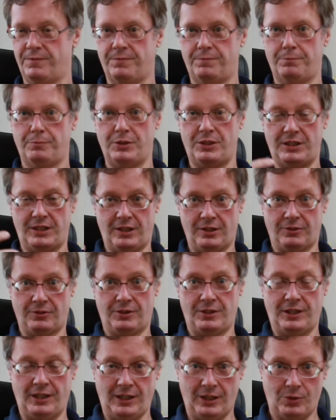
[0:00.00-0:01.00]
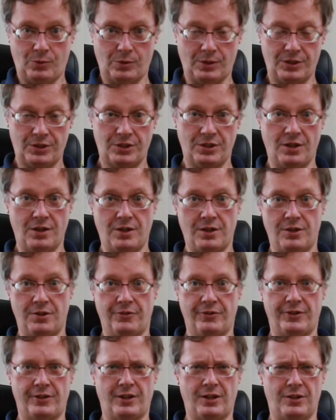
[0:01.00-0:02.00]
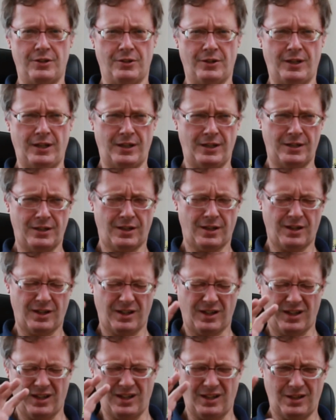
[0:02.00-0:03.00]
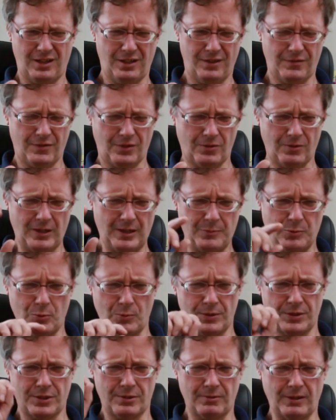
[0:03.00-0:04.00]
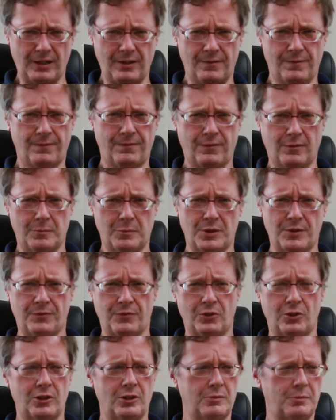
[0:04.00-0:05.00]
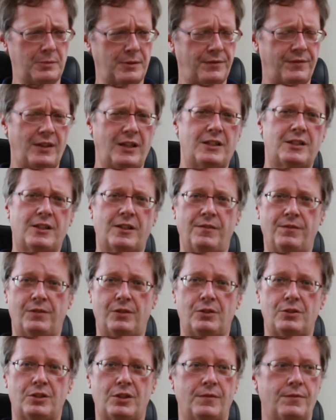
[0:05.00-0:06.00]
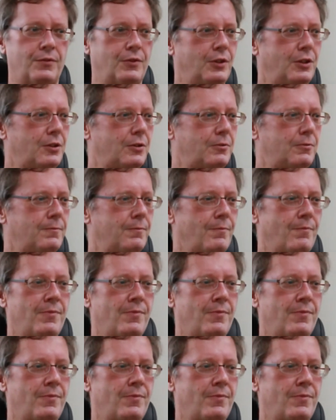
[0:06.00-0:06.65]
put together a tag question in your head and you can't think of the grammar, what's the right form of the verb, if that's confusing for you,